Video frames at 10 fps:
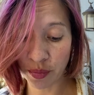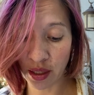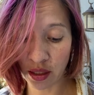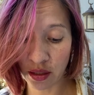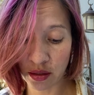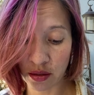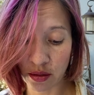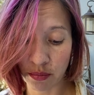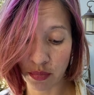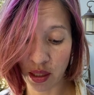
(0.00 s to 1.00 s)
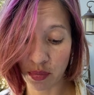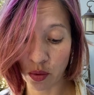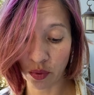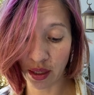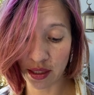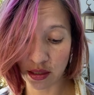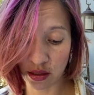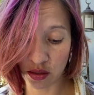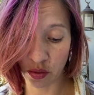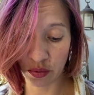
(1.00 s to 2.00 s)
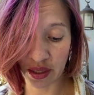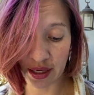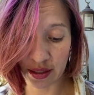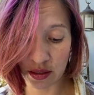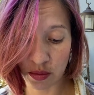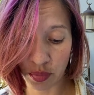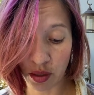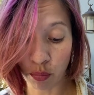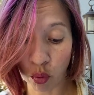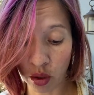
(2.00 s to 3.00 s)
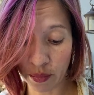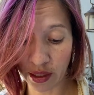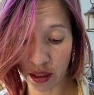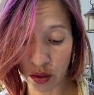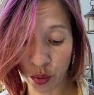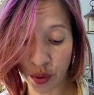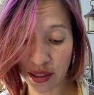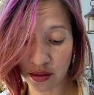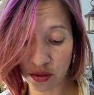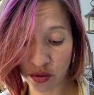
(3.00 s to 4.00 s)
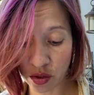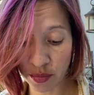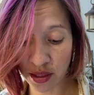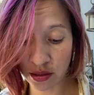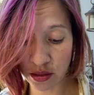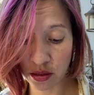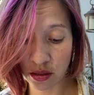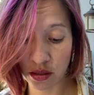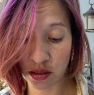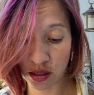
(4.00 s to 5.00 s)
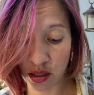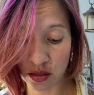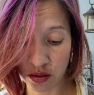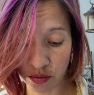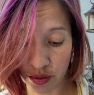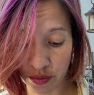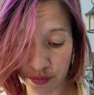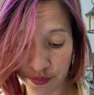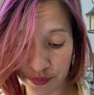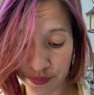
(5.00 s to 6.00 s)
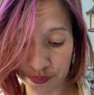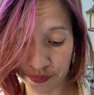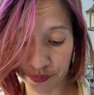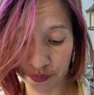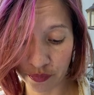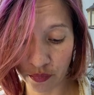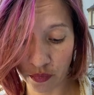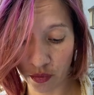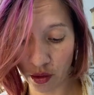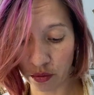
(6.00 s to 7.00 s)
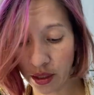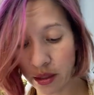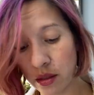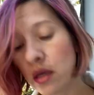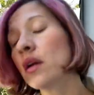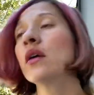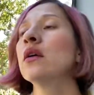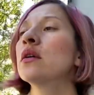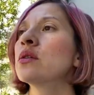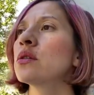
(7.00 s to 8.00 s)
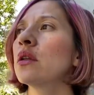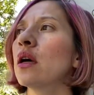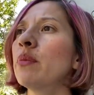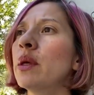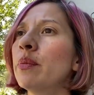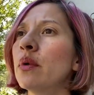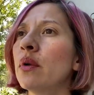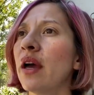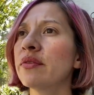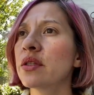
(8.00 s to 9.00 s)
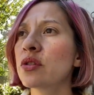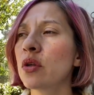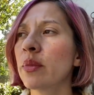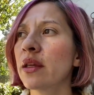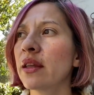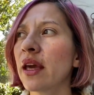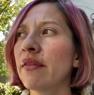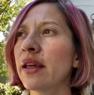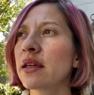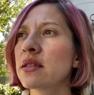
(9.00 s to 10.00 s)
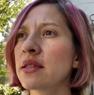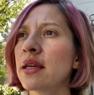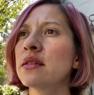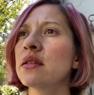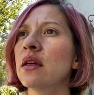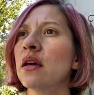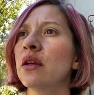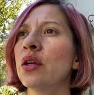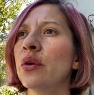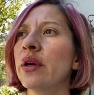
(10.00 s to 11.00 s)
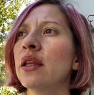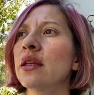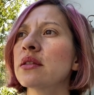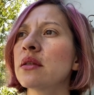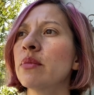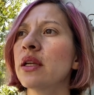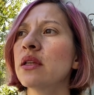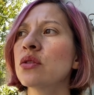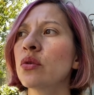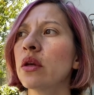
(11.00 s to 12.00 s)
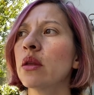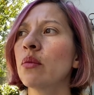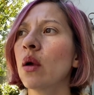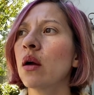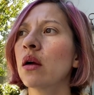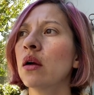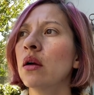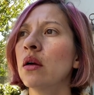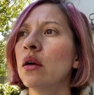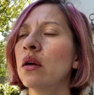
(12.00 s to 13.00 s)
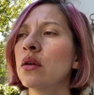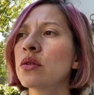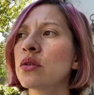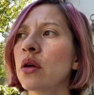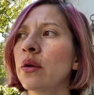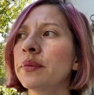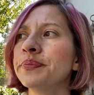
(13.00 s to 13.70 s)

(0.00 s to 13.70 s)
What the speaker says: man may be wise in his own eyes, but a poor man who has discernment sees through him. All right, so a lot of people have discernment. They have like a sense of knowing that somebody is doing them wrong. So